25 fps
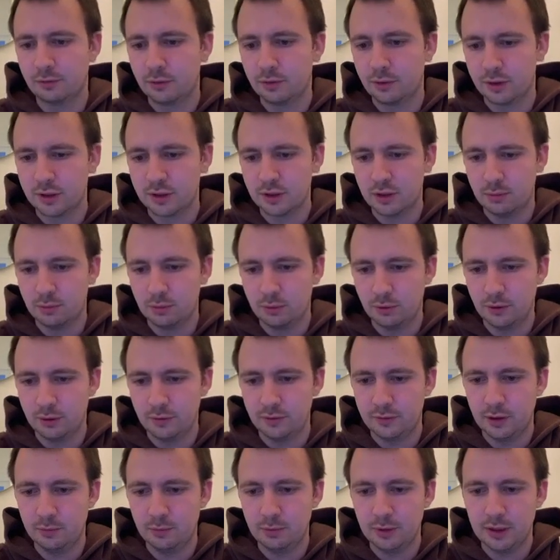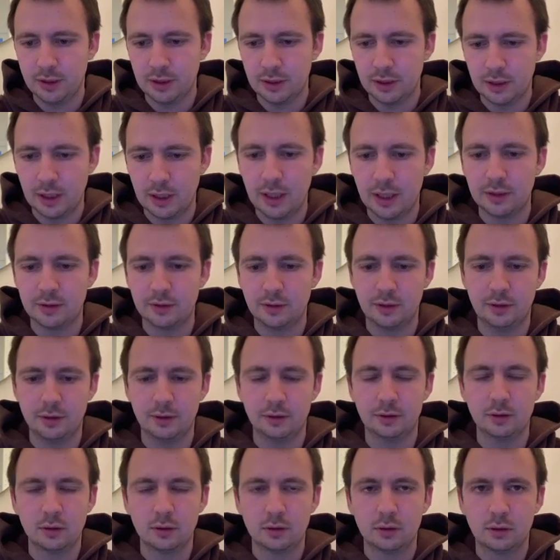For example, if they play the knight
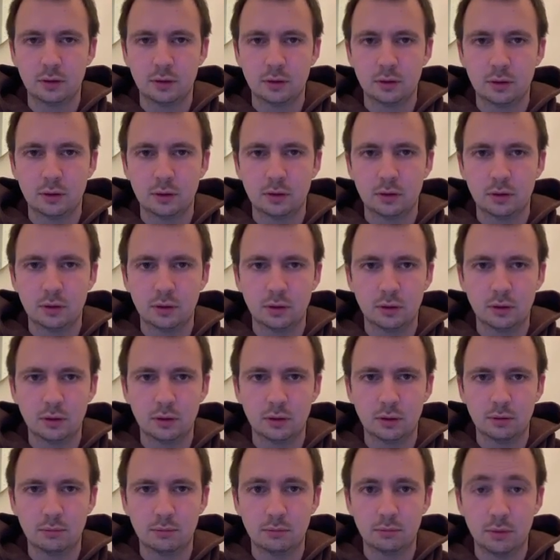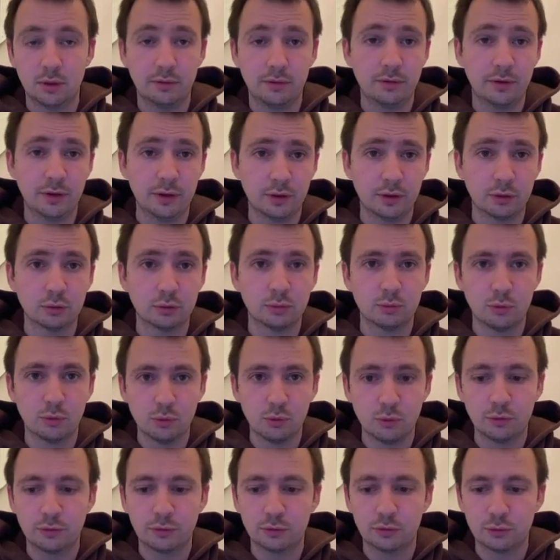here, a very good
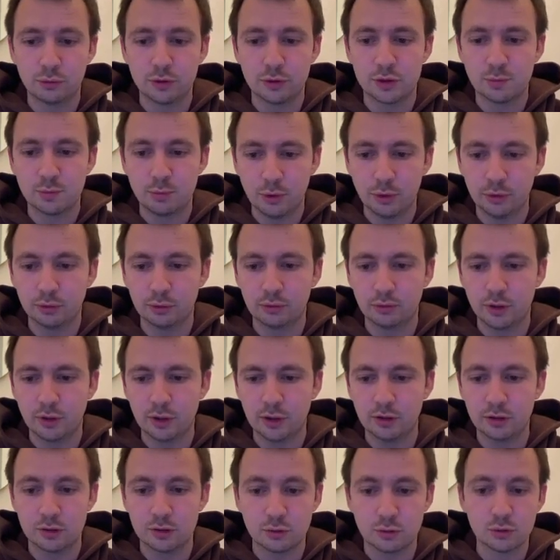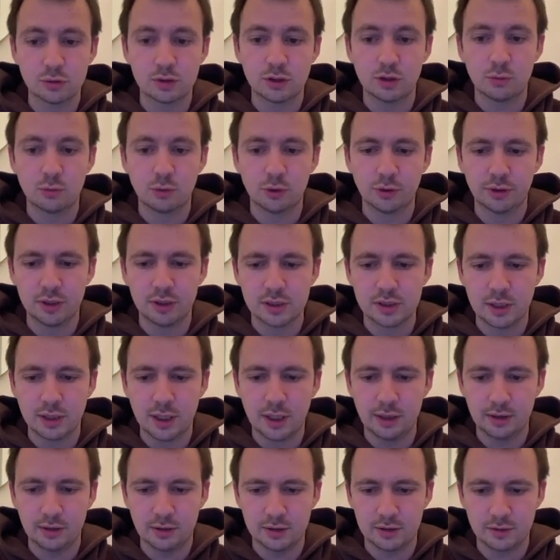move to respond to that is to see what this
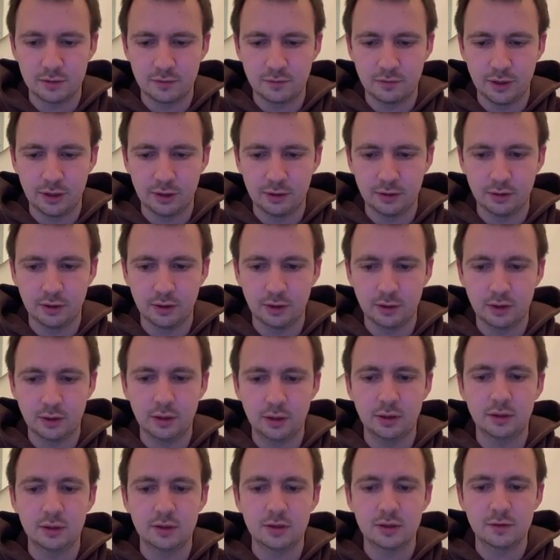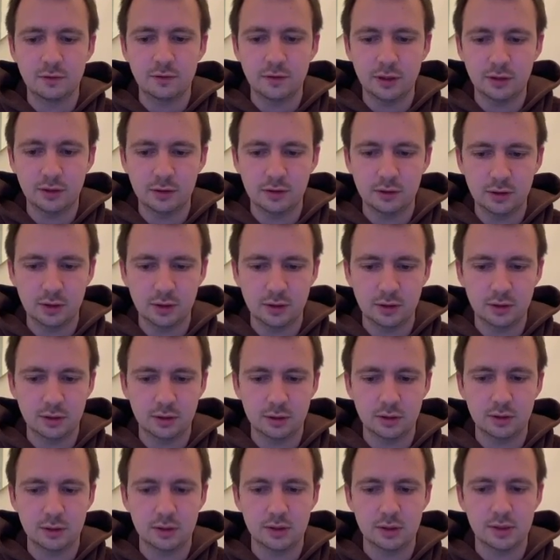knight is threatening. It is threatening
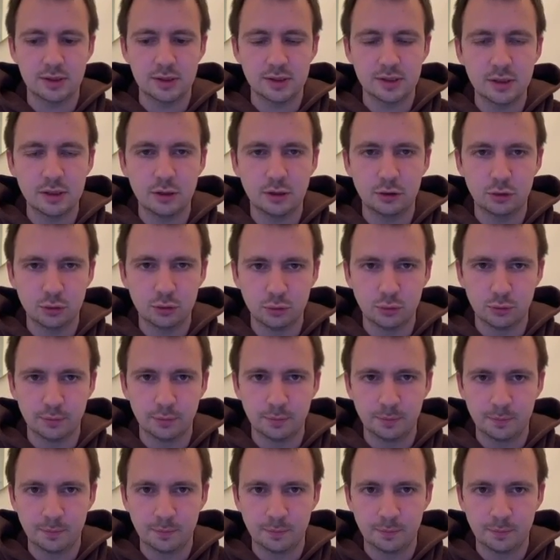c2.